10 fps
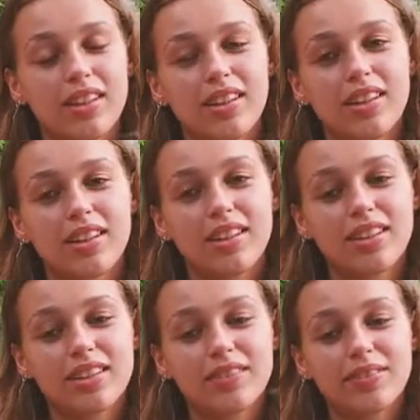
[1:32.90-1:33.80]

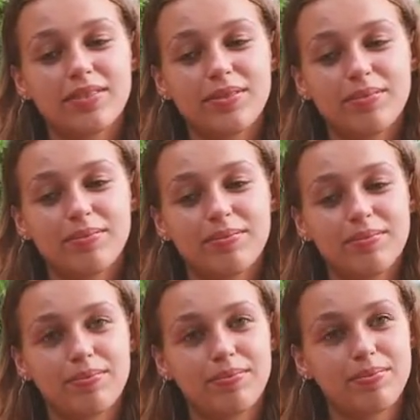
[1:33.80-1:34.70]

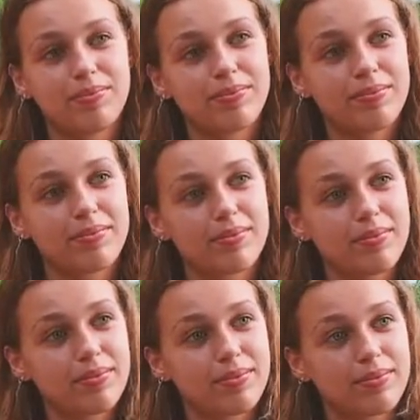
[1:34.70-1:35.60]

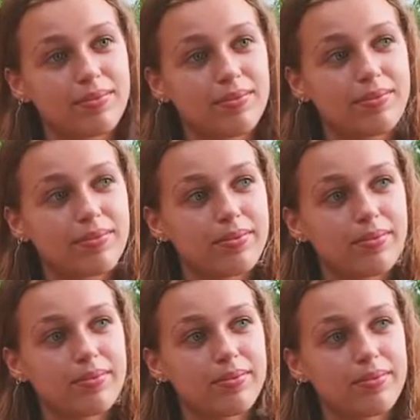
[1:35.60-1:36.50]

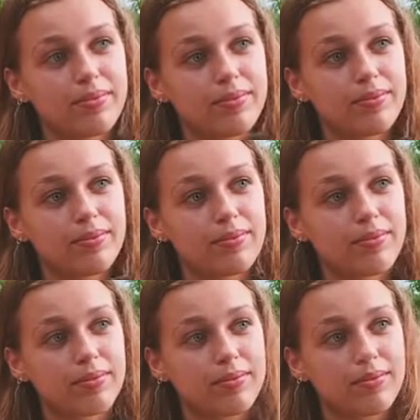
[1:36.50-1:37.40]

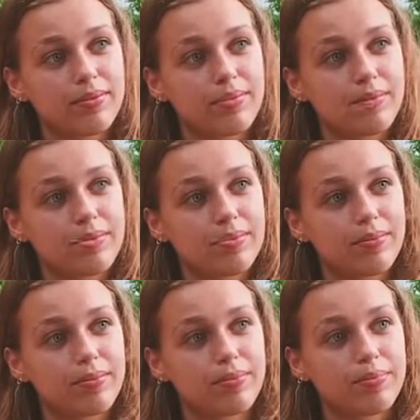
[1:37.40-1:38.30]

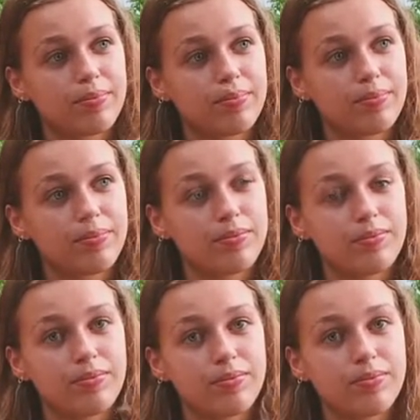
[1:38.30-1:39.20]

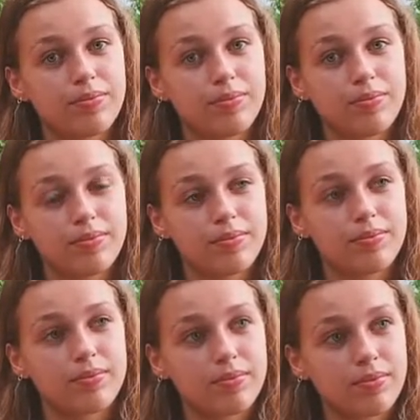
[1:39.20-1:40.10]

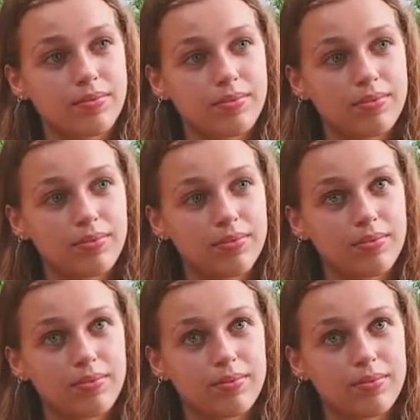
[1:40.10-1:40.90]
(silent)